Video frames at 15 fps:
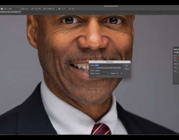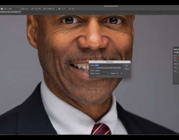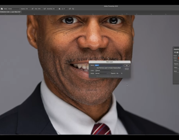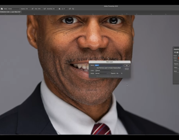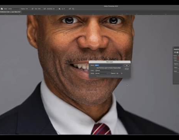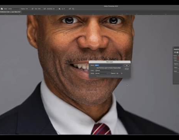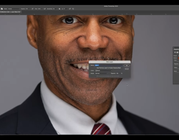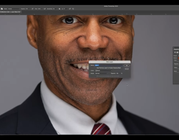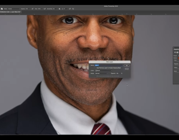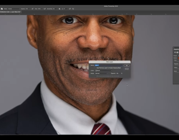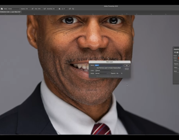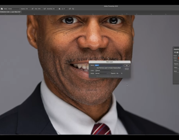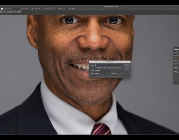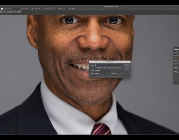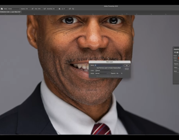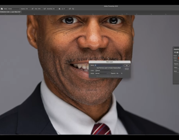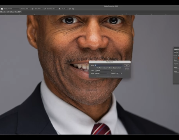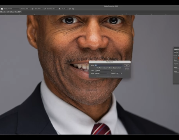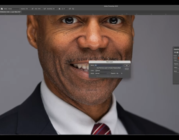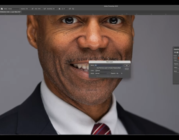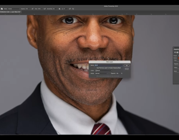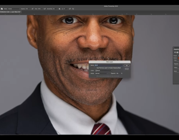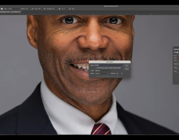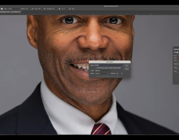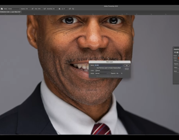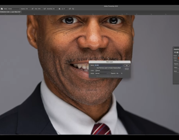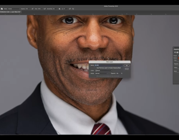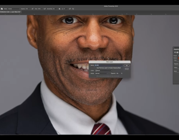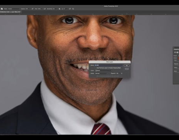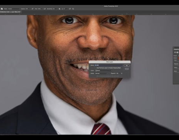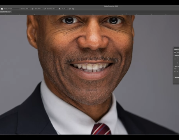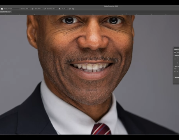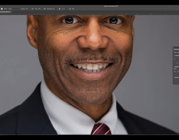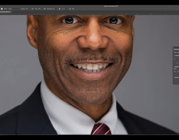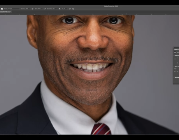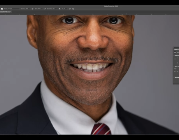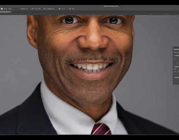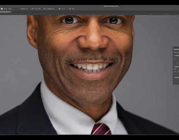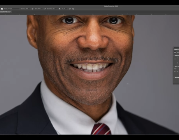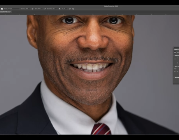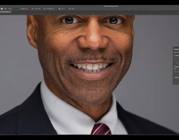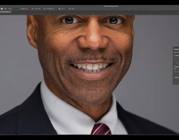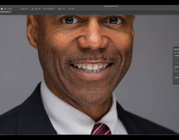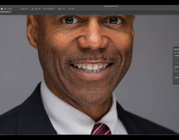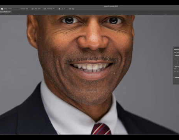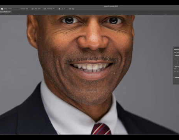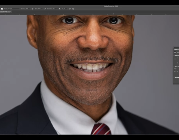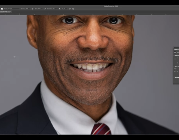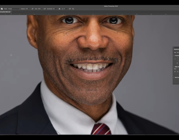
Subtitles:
Nothing is said.